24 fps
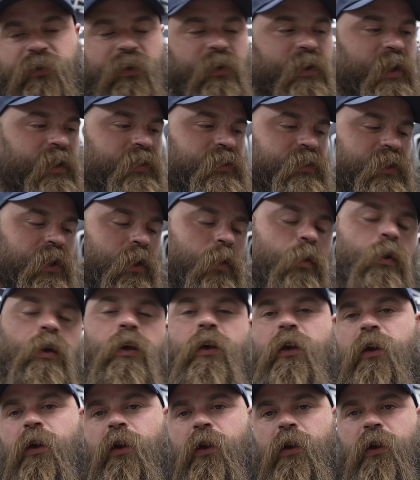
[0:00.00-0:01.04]
on it, so
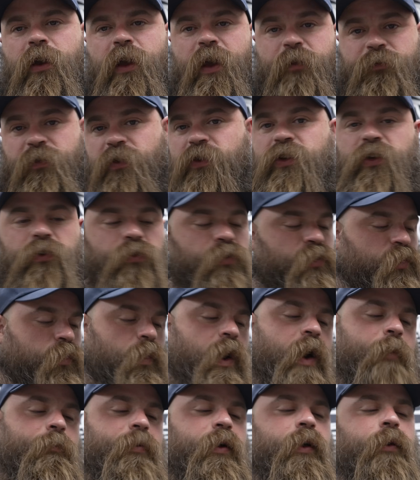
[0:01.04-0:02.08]
if you do
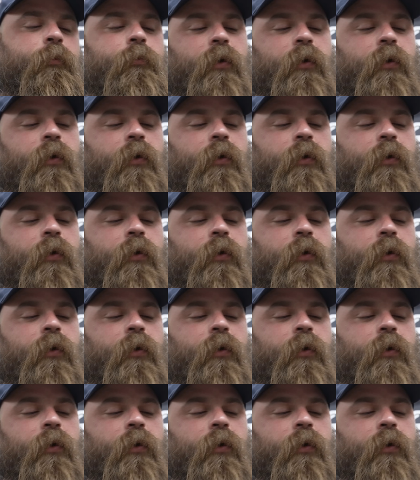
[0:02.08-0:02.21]
swap